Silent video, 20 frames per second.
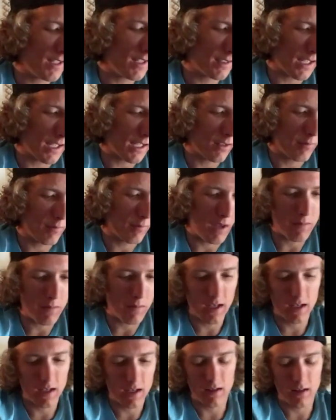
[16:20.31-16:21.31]
it's like
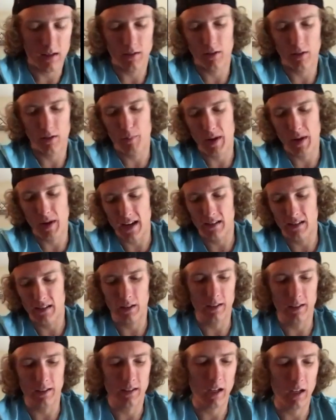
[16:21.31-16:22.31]
maybe the pace
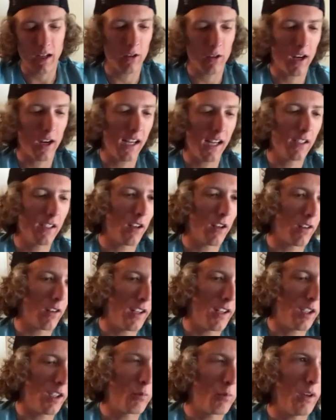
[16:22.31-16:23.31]
doesn't sound crazy
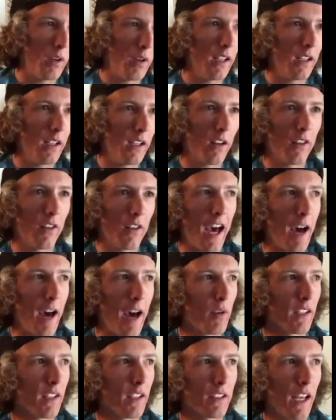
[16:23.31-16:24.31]
or this, or
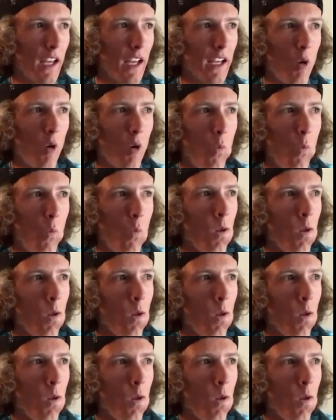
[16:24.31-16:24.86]
that, but it's like